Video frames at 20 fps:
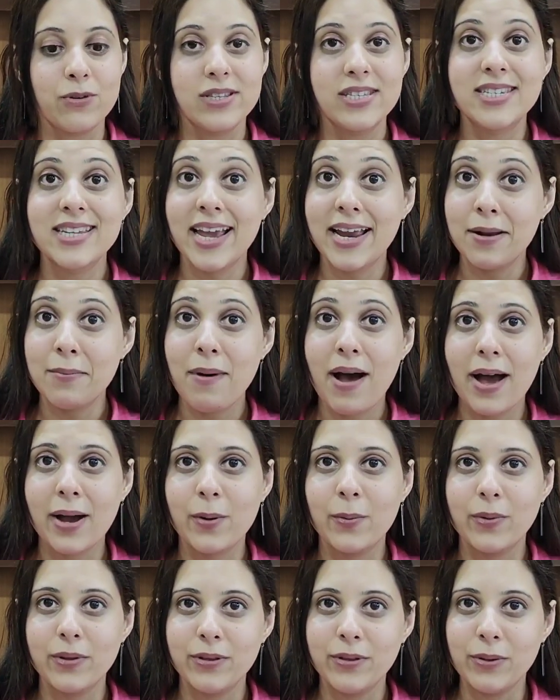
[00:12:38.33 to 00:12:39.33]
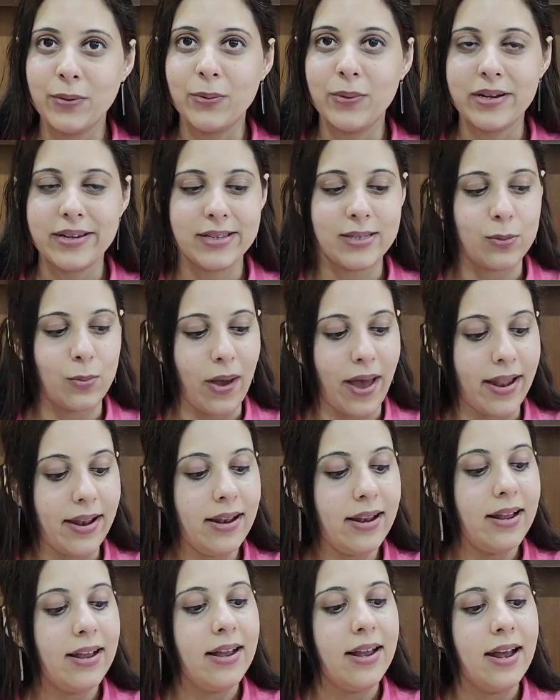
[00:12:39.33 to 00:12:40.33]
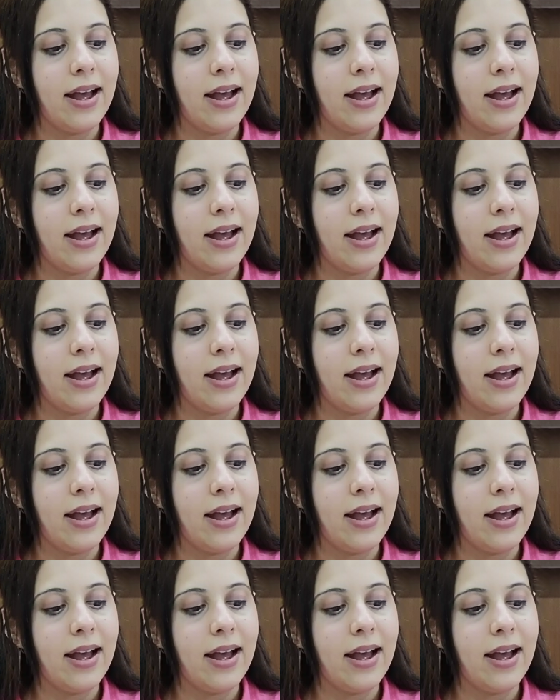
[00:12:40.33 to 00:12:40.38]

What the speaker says: stayed back with you as well.